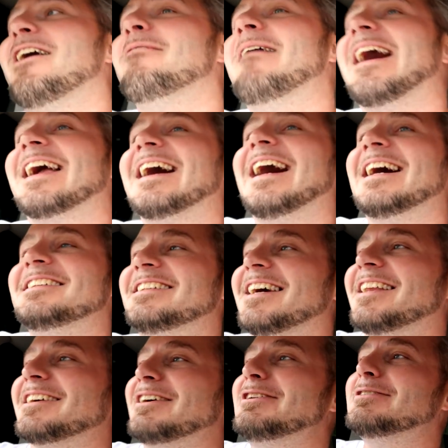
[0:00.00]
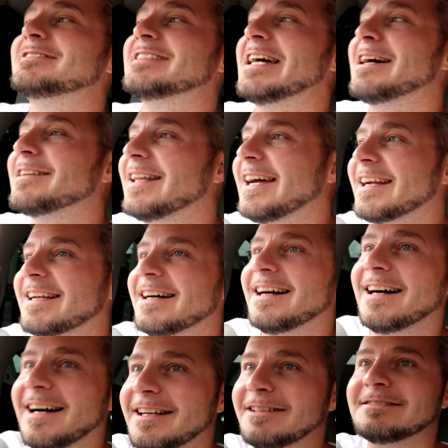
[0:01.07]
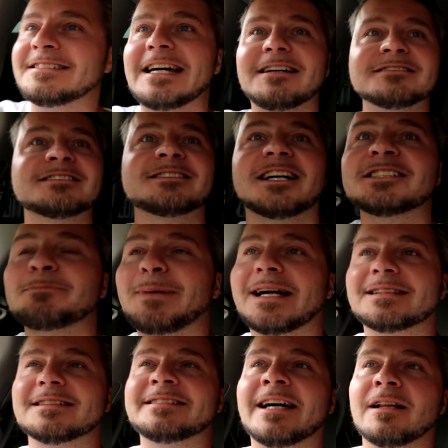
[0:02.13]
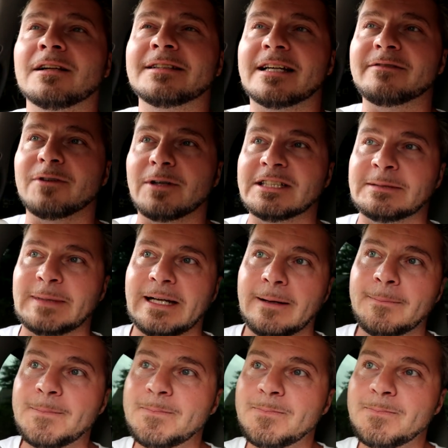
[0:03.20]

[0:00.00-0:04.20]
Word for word: Oh my God, Jellico, you sound like, uh, you sound suspect as hell on that voicemail.